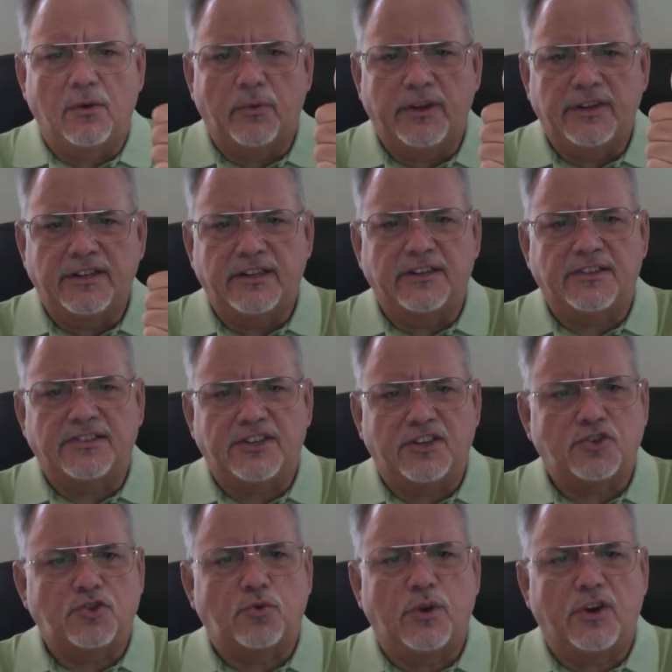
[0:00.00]
We did a
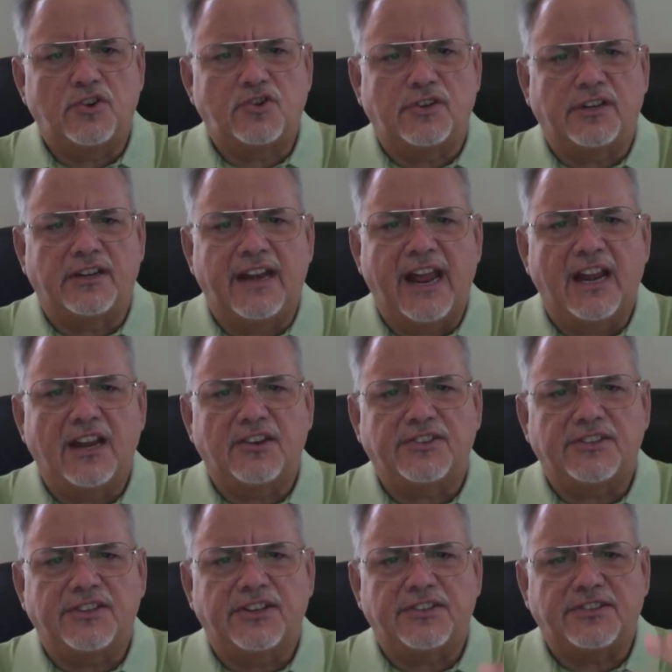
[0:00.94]
situation
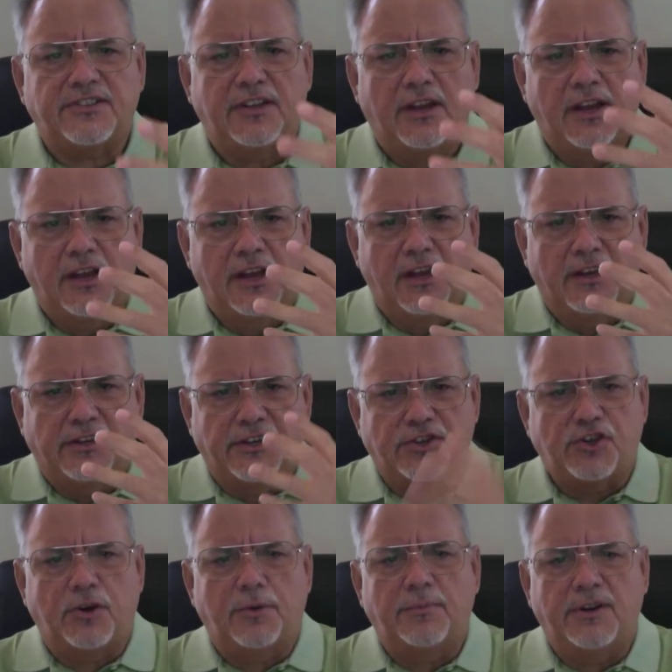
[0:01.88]
analysis,
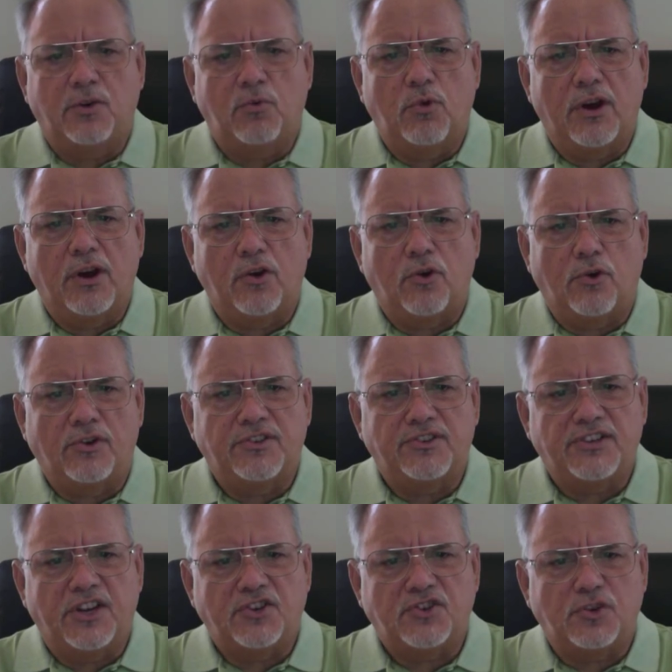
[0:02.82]
determining where our
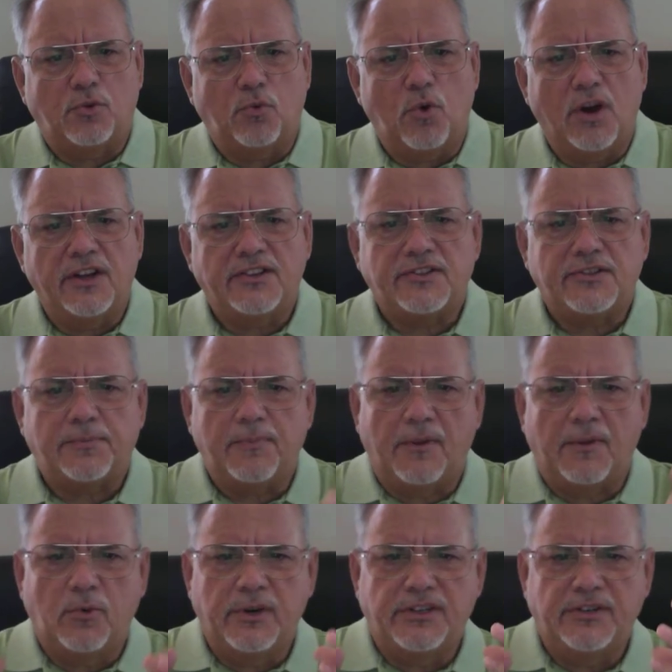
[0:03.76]
organization was.
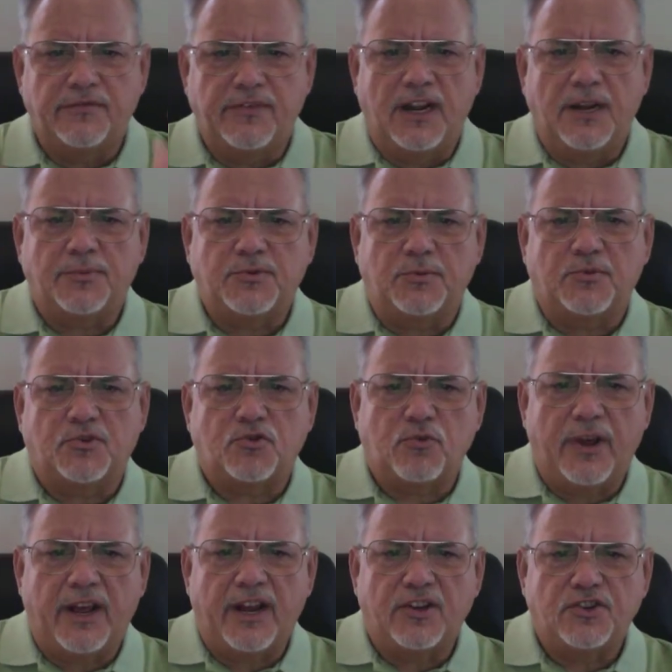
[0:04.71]
We developed some
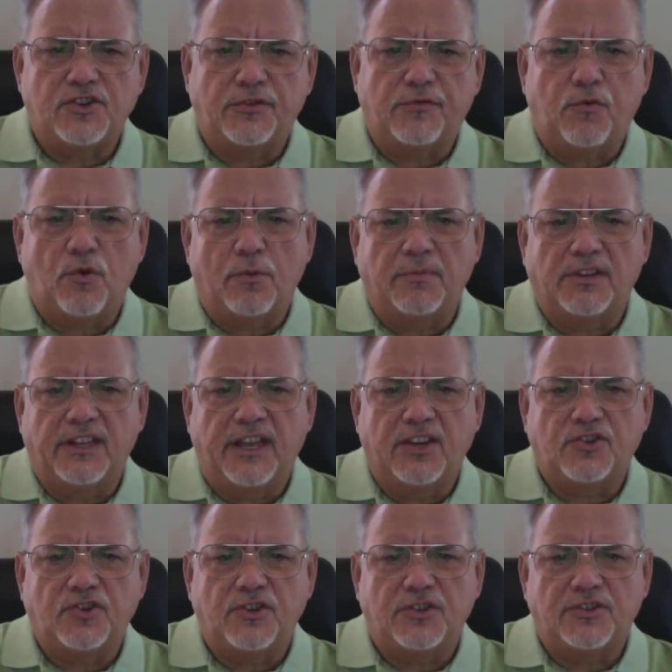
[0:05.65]
strategy
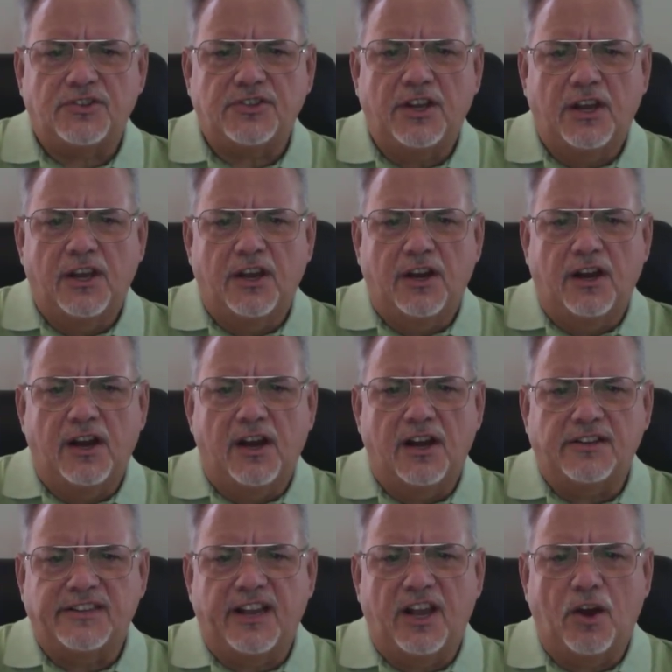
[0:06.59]
formulations
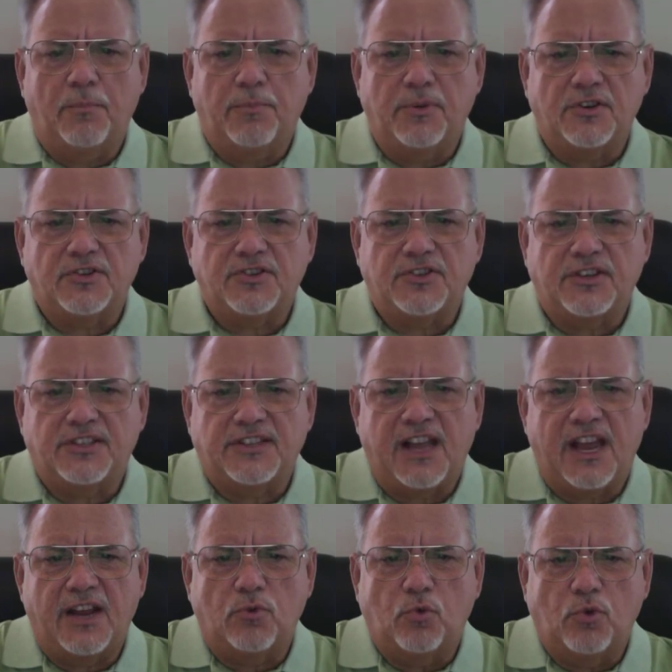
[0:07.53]
to help us
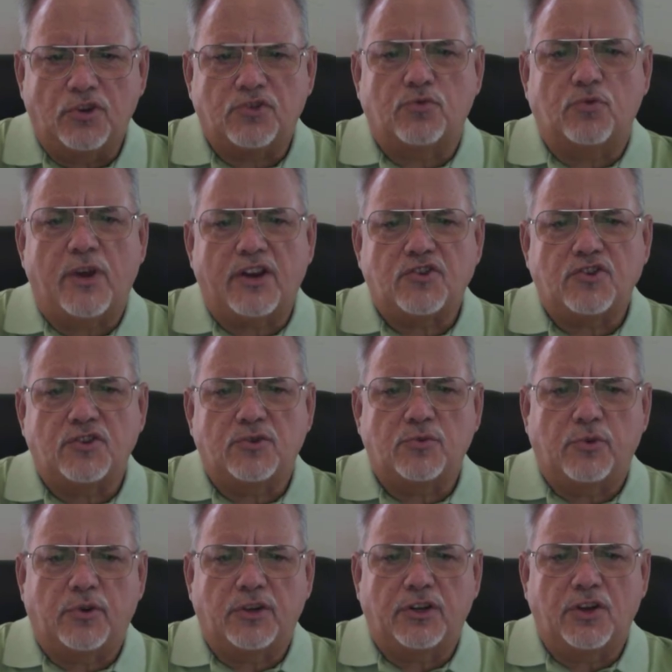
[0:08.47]
decide what
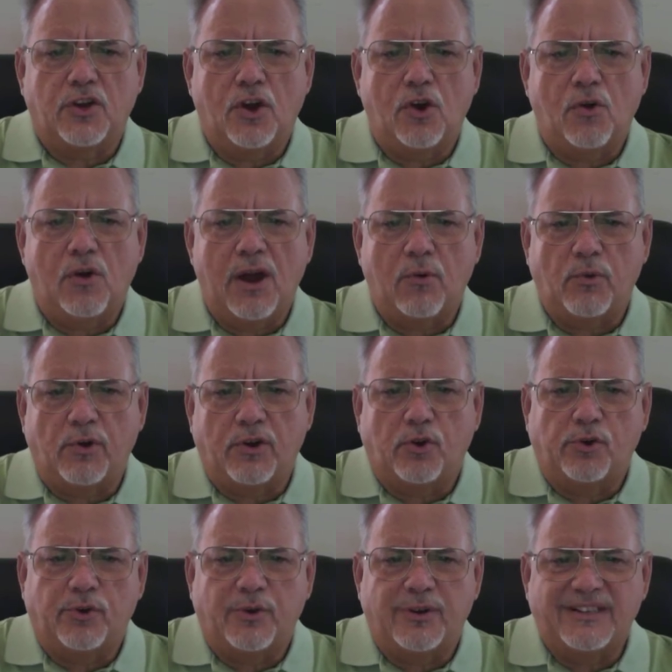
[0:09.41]
directions we're going to go, how we're
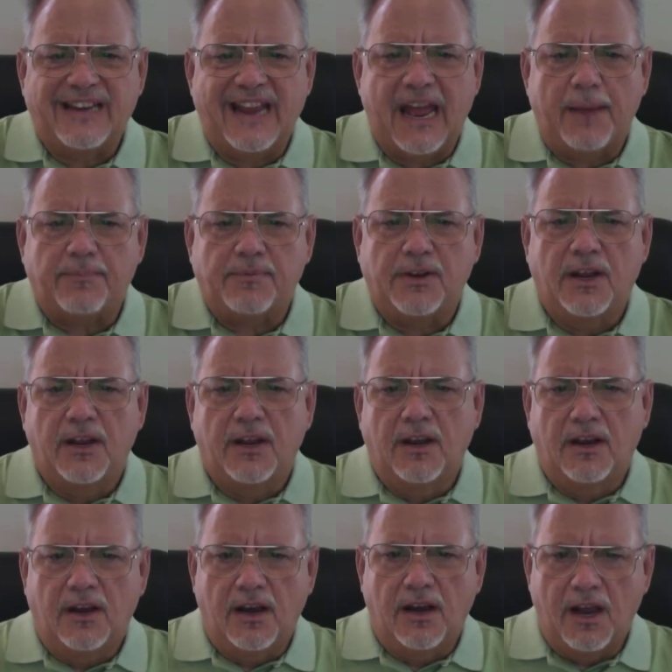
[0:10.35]
going to adapt,
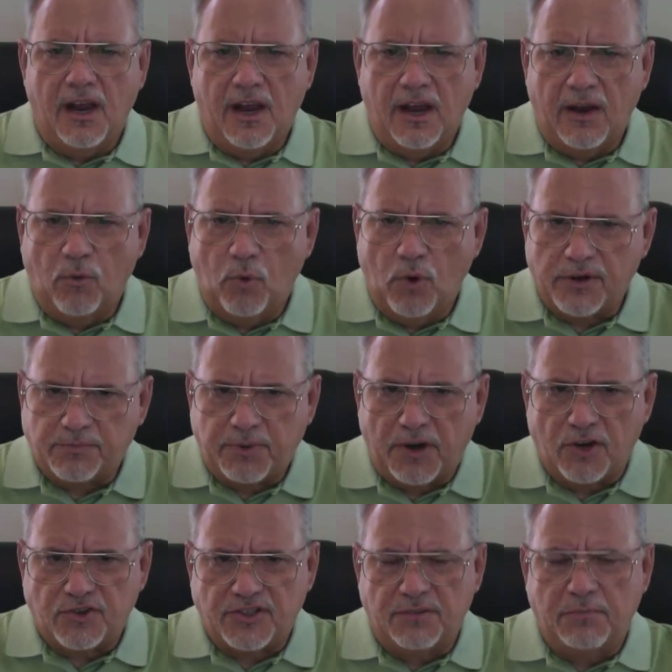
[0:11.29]
what
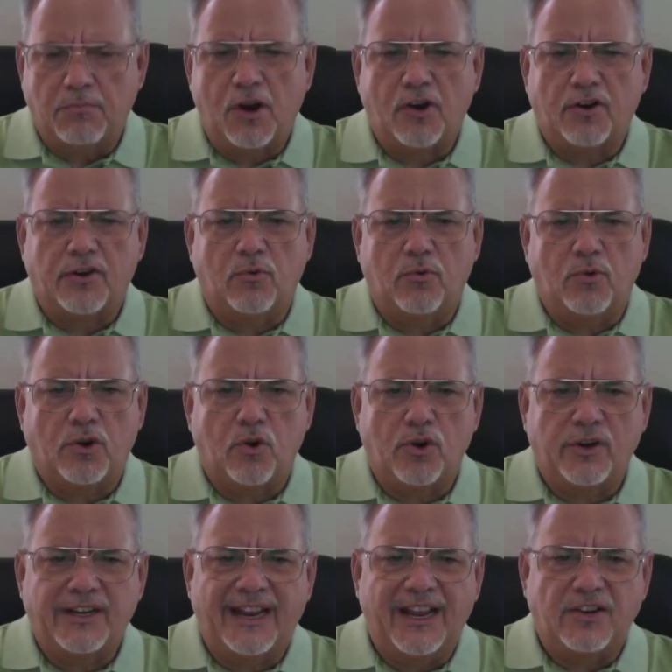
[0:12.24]
parts of the market we're
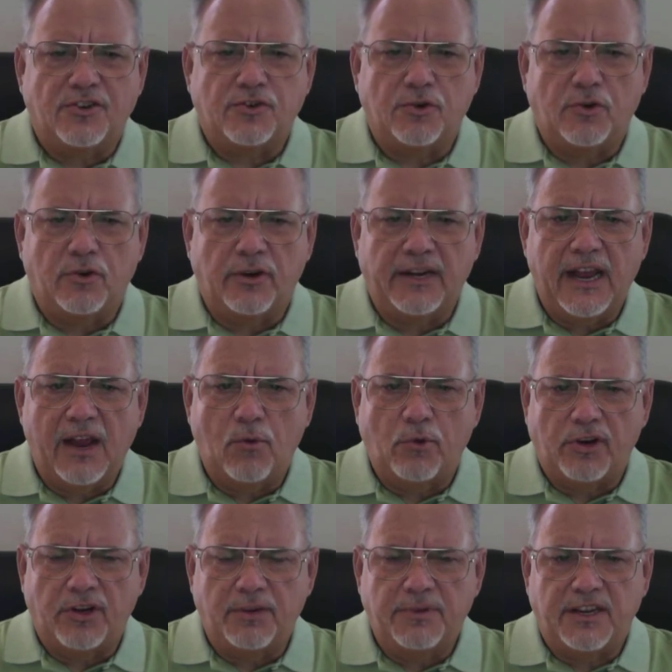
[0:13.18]
going to enter, and how
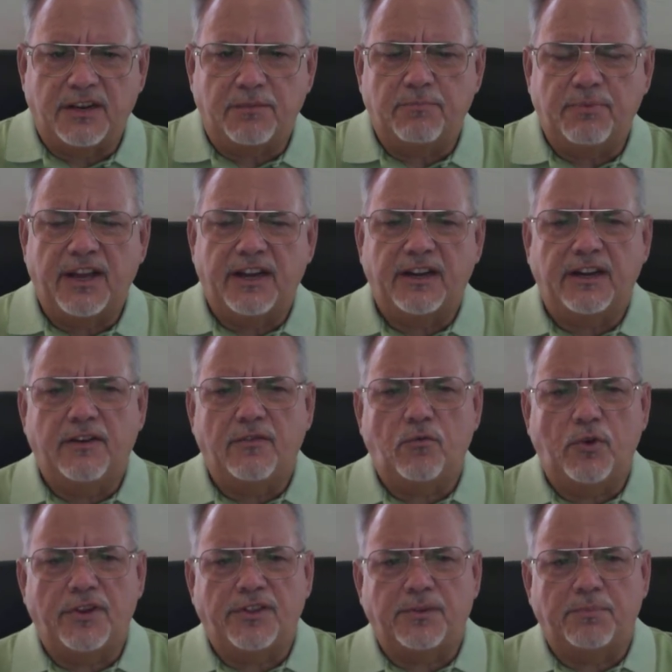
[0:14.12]
we're going to be competitive
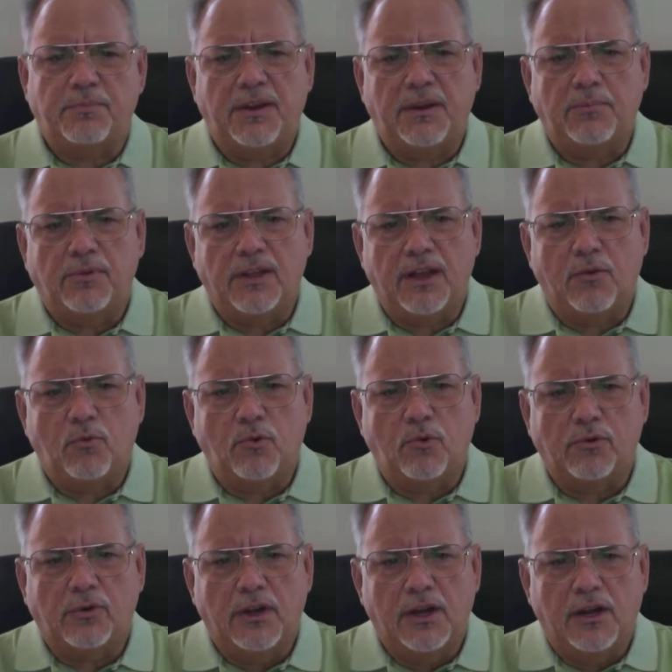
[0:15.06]
with the people that
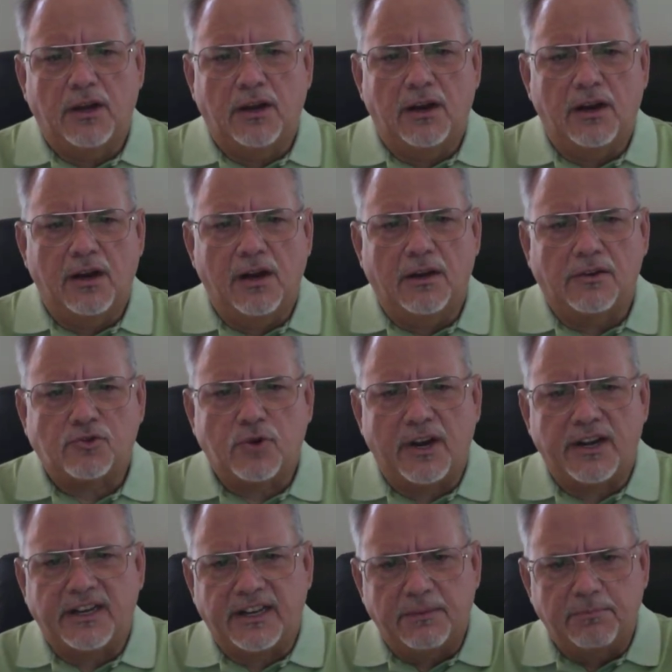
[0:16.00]
we're
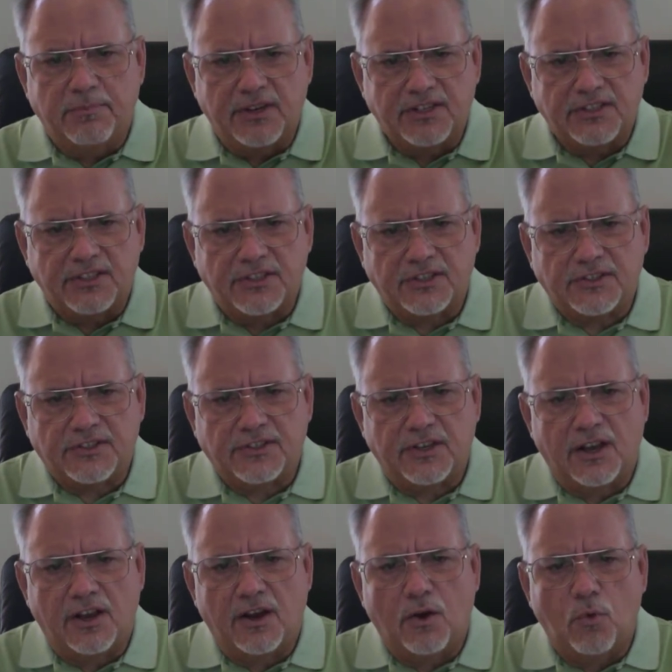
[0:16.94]
trying to get business
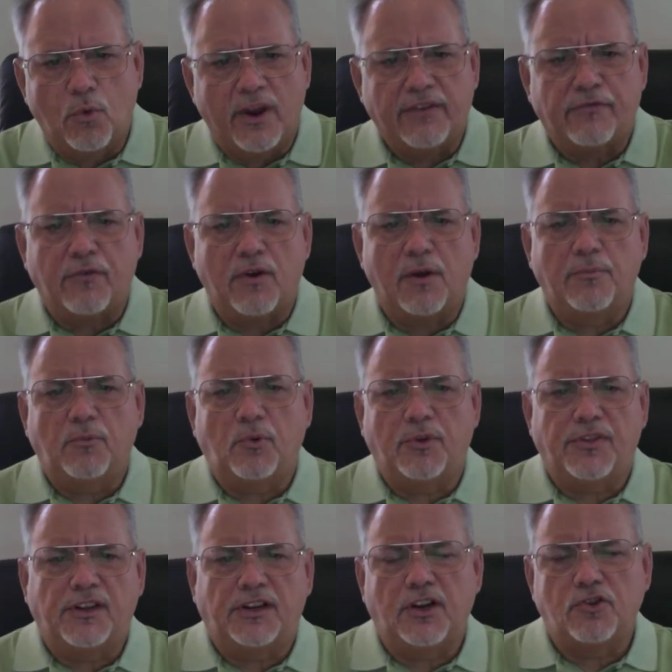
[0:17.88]
away from
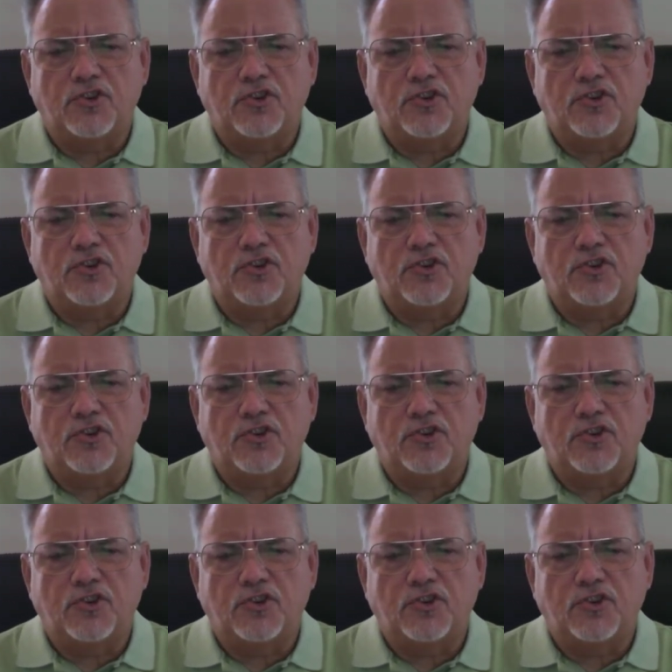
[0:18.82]
within our